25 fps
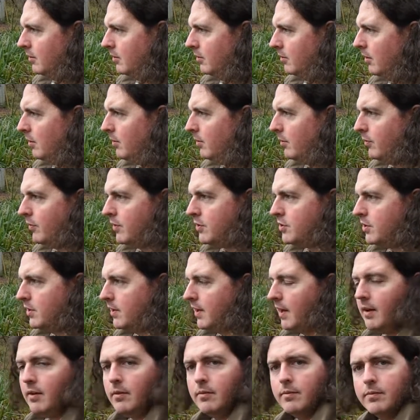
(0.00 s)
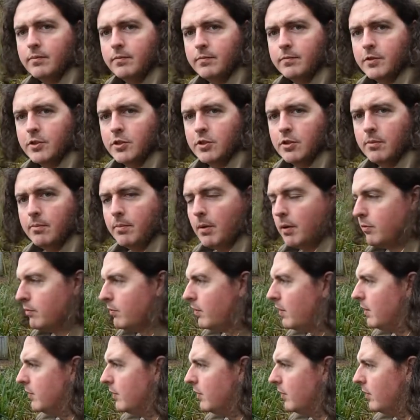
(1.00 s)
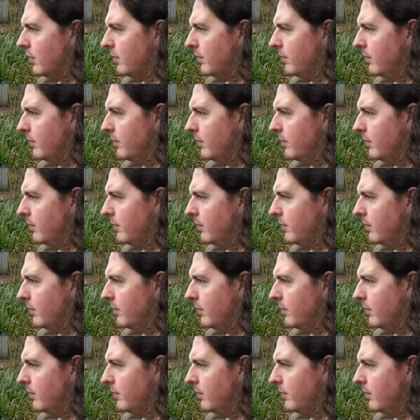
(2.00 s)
Right, we're fishing now. Fishing on both fronts.